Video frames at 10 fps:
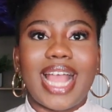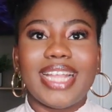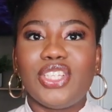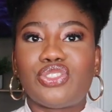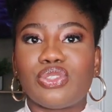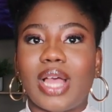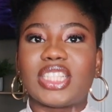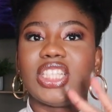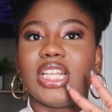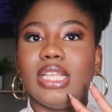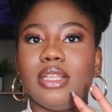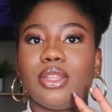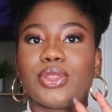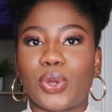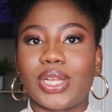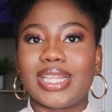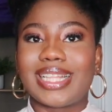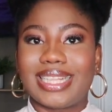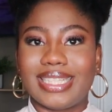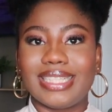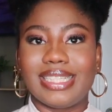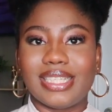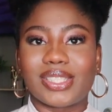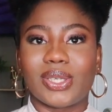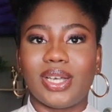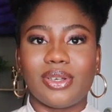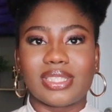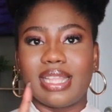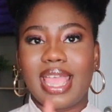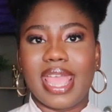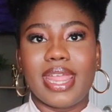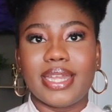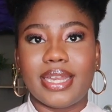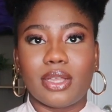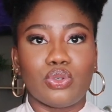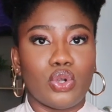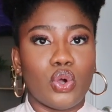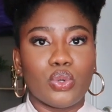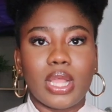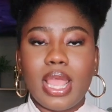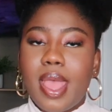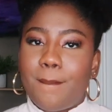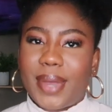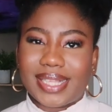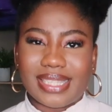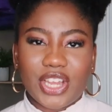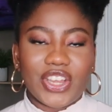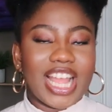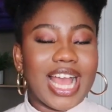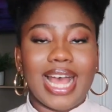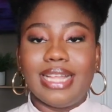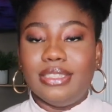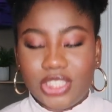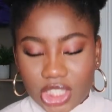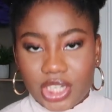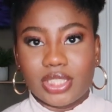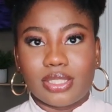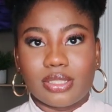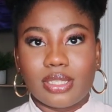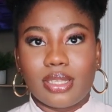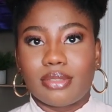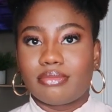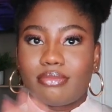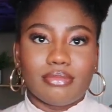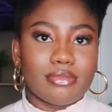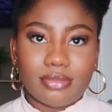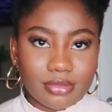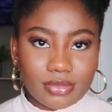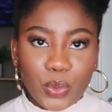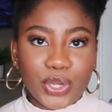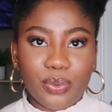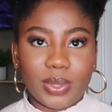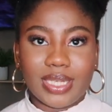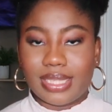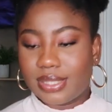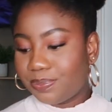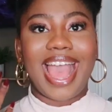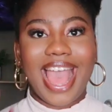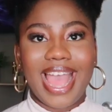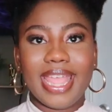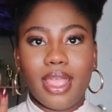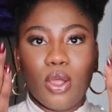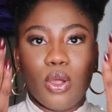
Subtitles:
I need to actually thoroughly clean it, or else the hair there could hold bacteria and dirt. We don't want that. I